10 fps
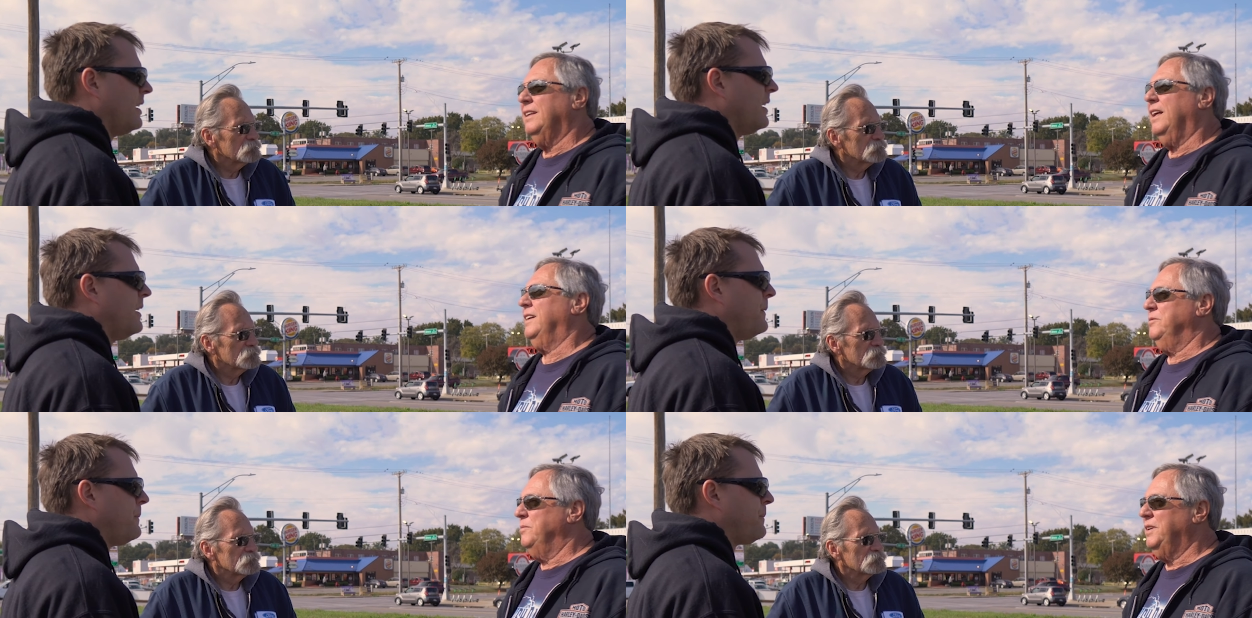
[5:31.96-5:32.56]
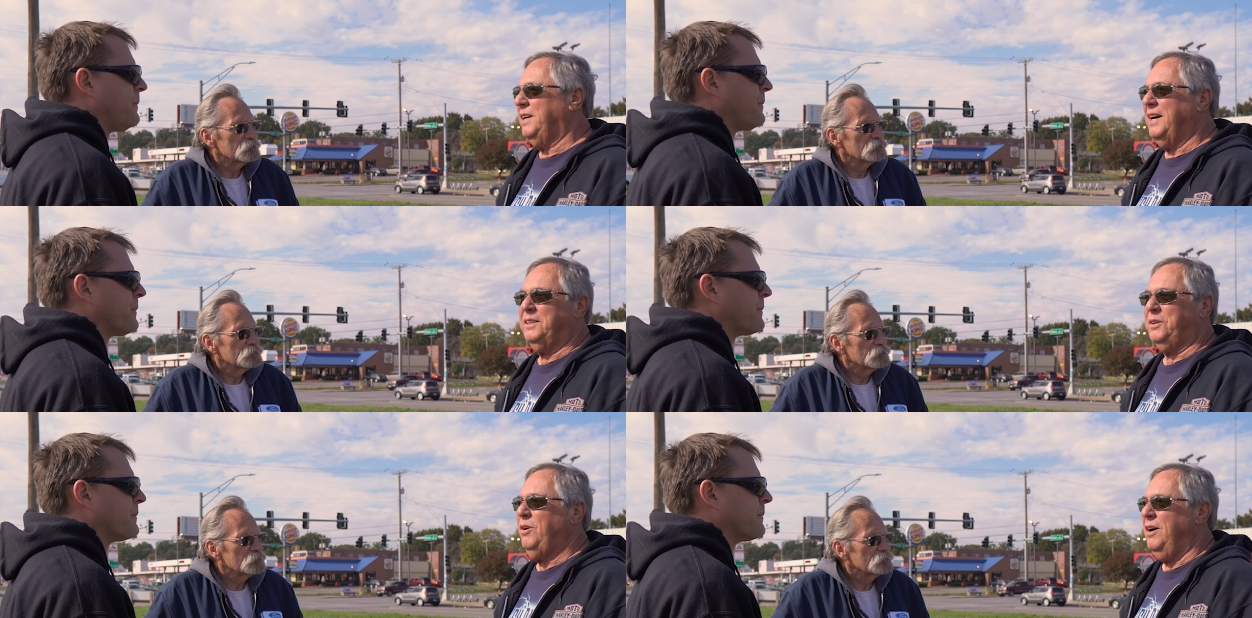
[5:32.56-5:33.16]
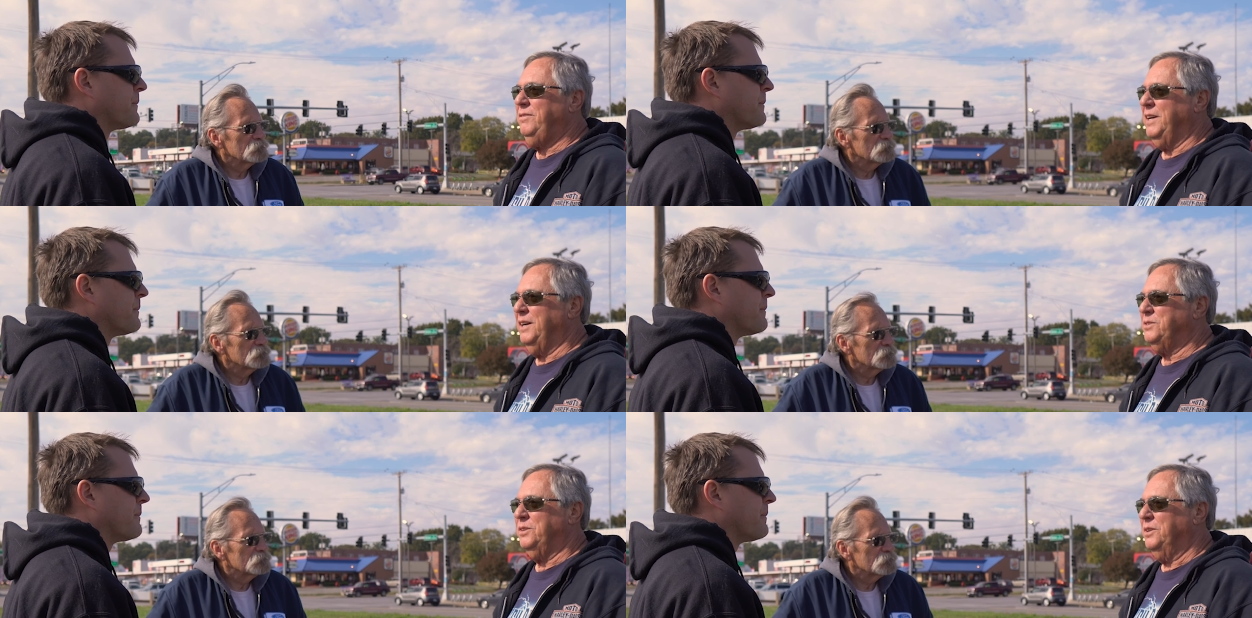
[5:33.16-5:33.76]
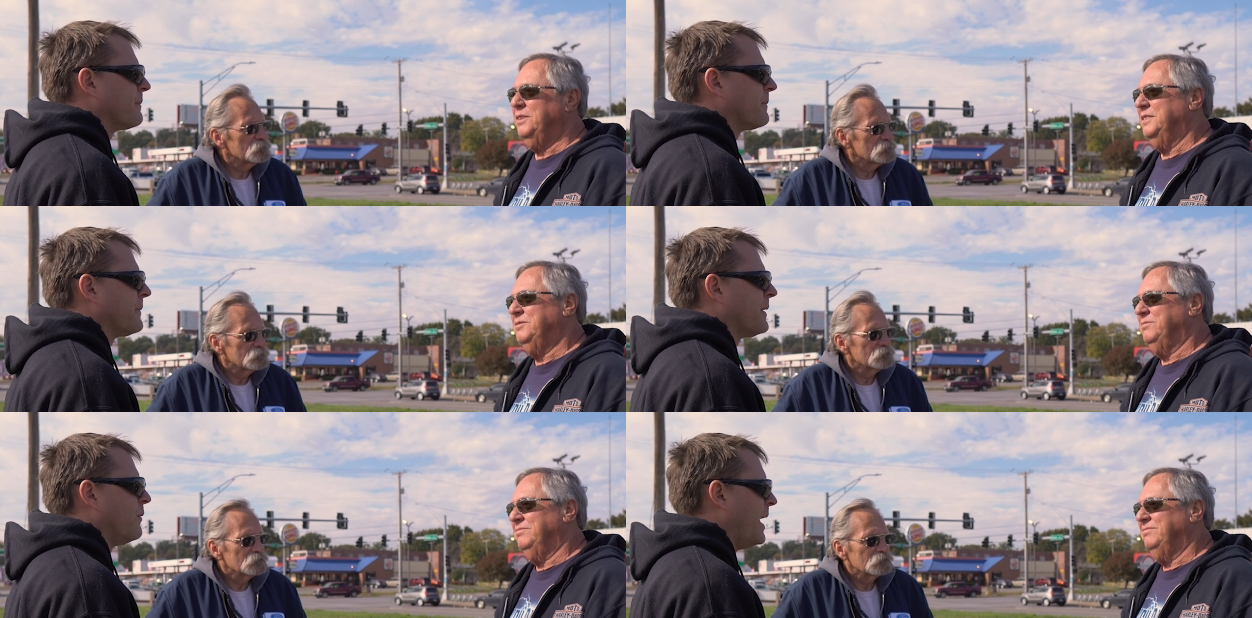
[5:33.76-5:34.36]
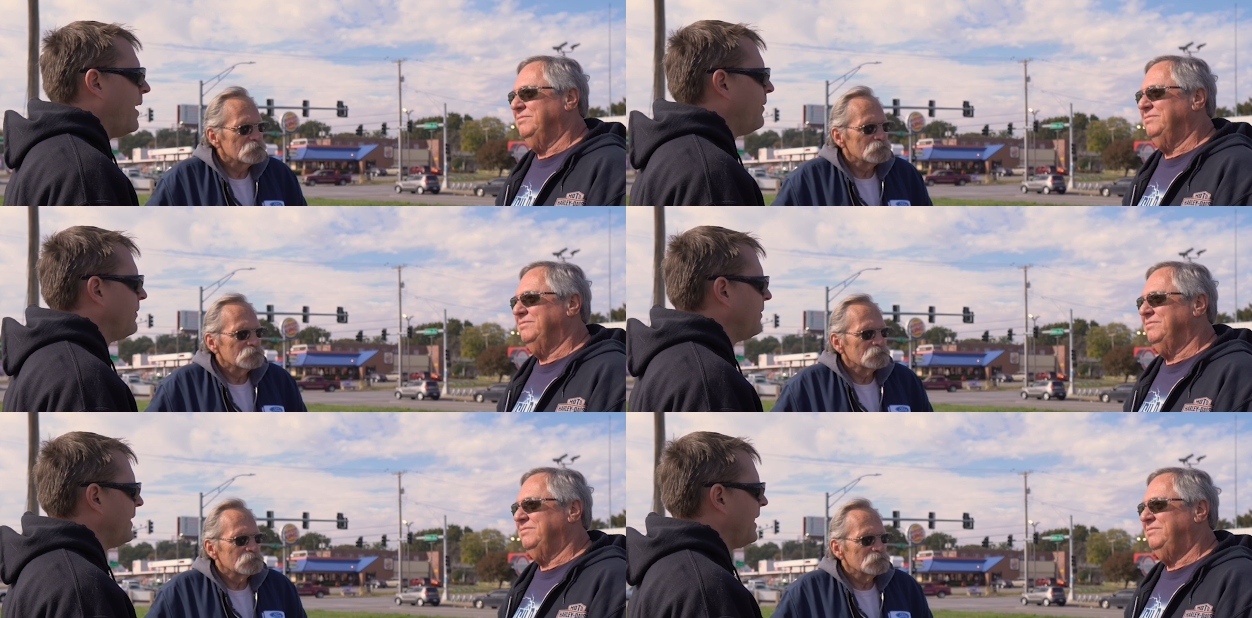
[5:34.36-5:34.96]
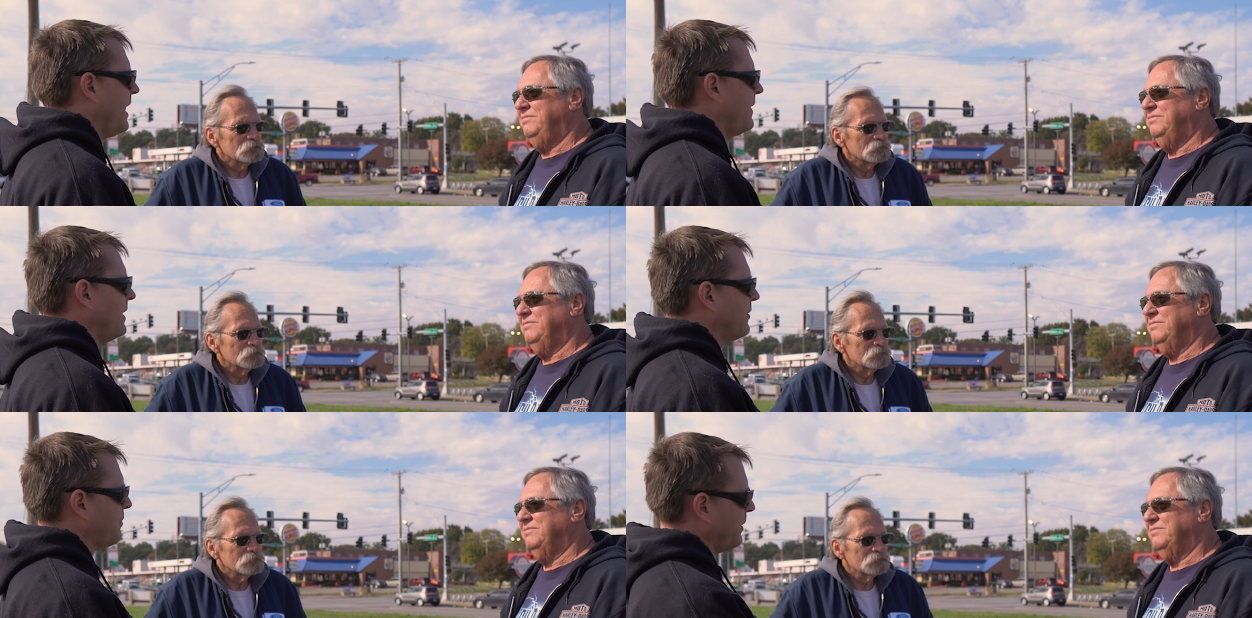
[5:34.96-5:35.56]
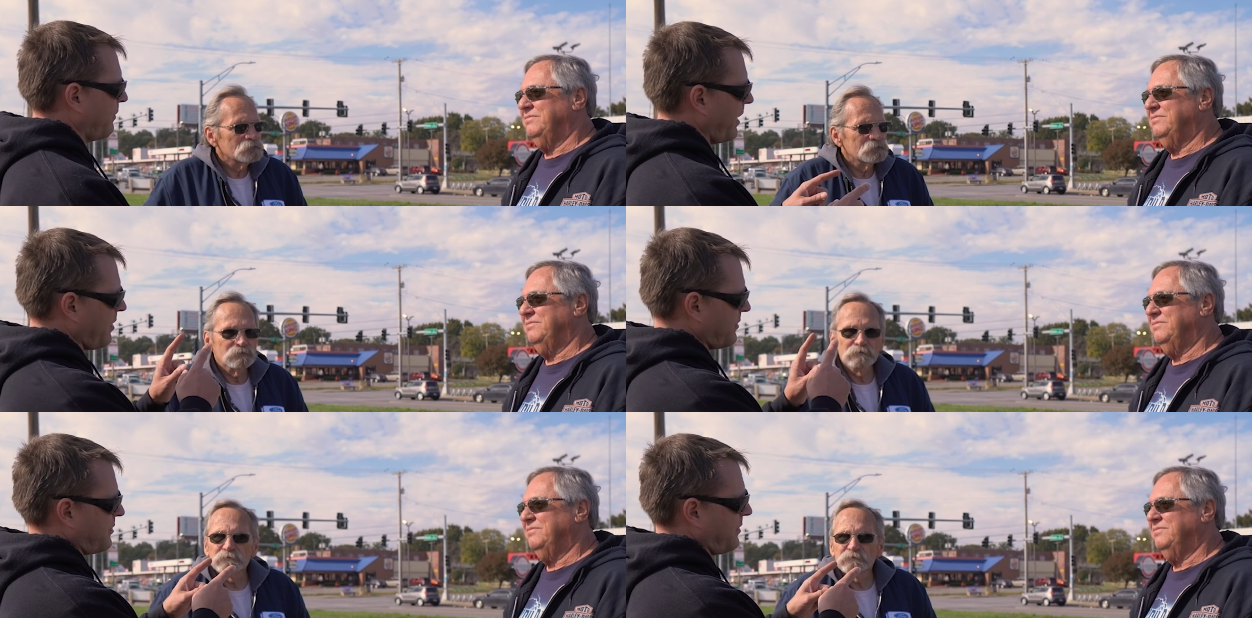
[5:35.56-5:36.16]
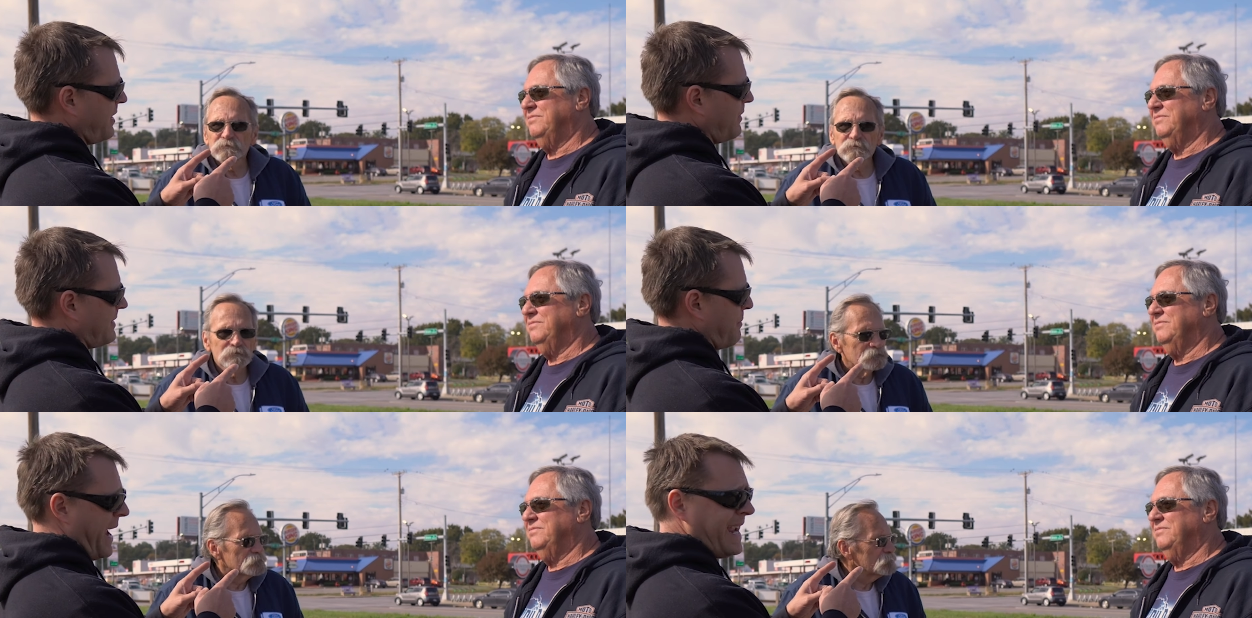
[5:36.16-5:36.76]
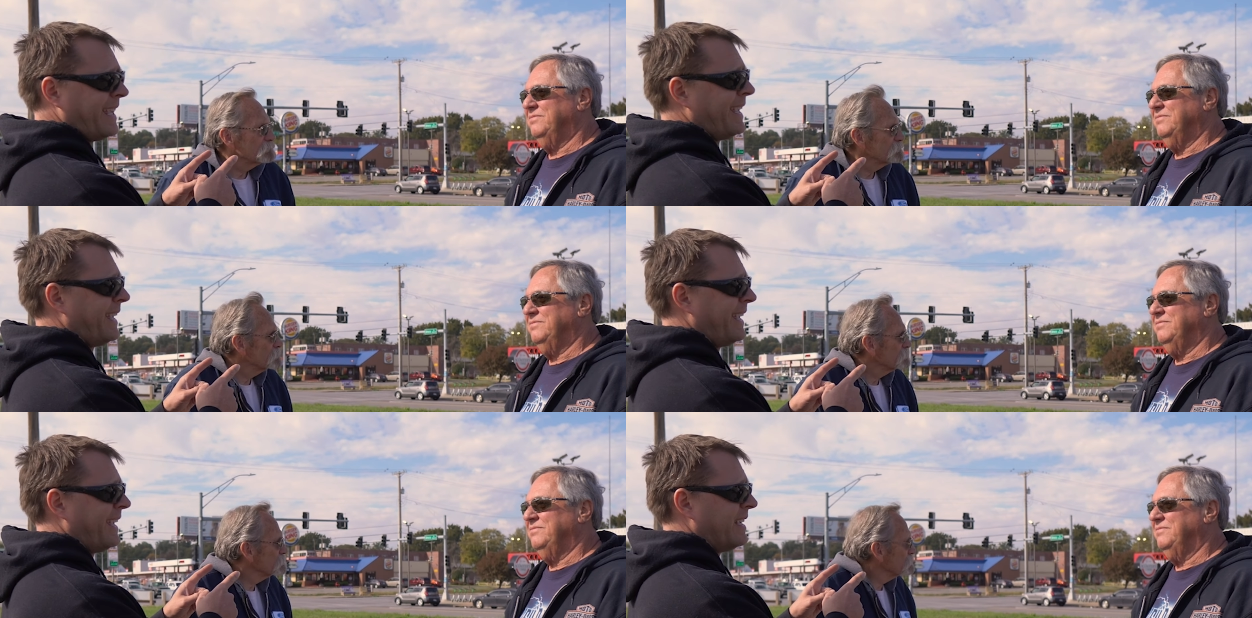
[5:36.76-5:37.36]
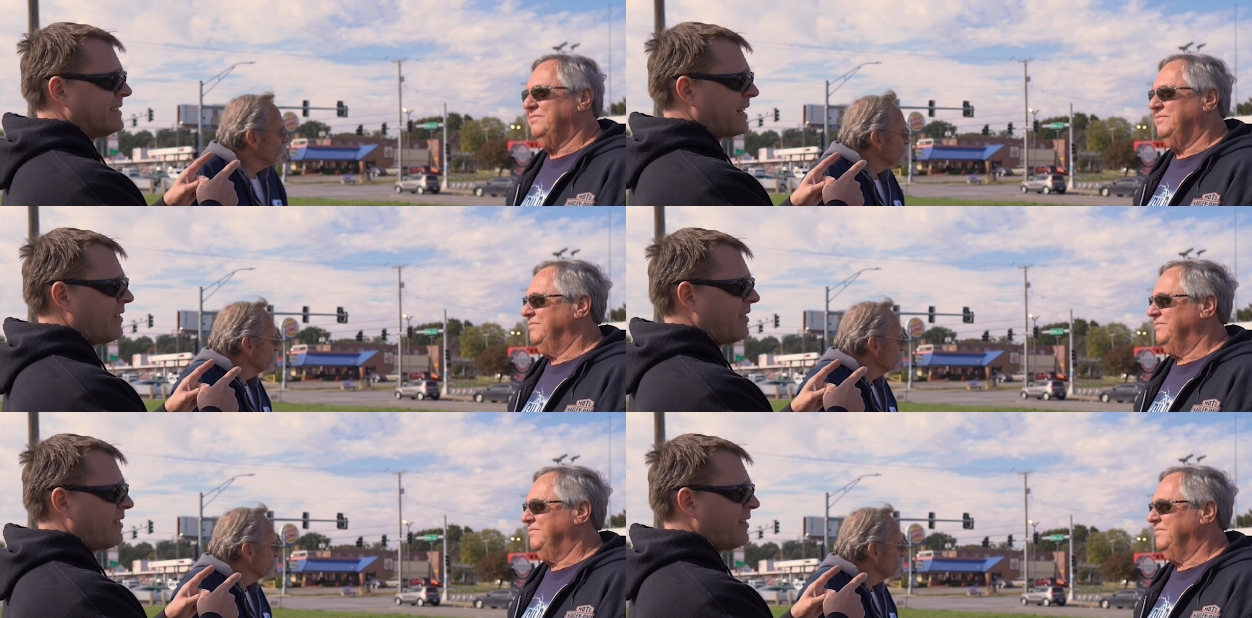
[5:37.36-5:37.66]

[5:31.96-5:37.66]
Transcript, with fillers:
Speaker 1: A lot of them hung out at the coffee house there. Wow.
Speaker 2: And then this building right across the street was the bank? Is that